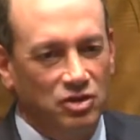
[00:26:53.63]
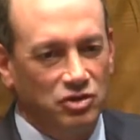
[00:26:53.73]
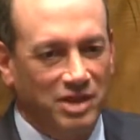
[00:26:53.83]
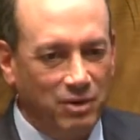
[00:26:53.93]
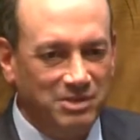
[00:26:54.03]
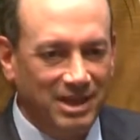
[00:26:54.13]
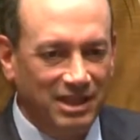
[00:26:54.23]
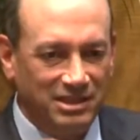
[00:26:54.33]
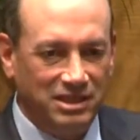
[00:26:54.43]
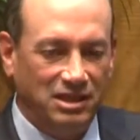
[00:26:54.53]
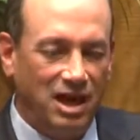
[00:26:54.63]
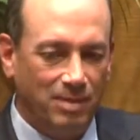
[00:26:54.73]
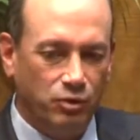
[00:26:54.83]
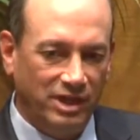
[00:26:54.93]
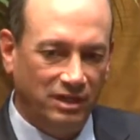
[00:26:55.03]
So that was my lesson in
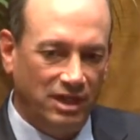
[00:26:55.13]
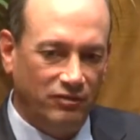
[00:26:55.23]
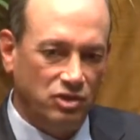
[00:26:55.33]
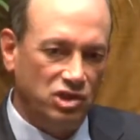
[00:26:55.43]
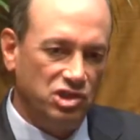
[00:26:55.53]
operating leverage.